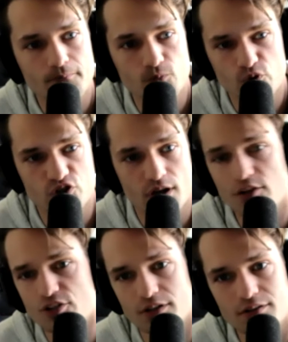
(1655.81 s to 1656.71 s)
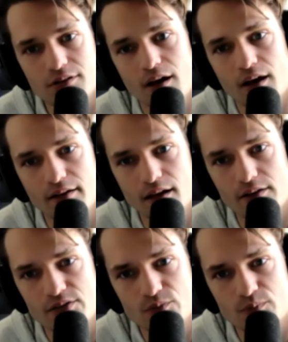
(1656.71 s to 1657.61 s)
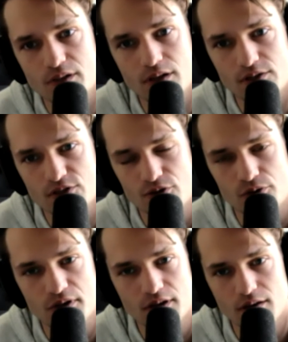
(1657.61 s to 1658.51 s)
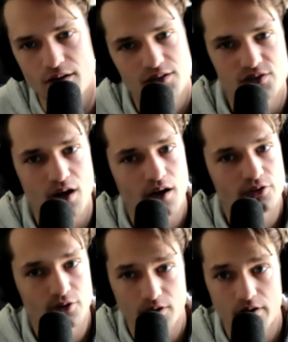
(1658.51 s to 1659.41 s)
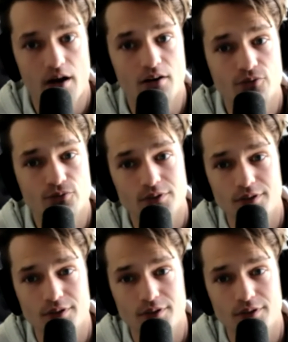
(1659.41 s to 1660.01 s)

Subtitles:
rejection, I guess, because you're thinking that it's not good enough.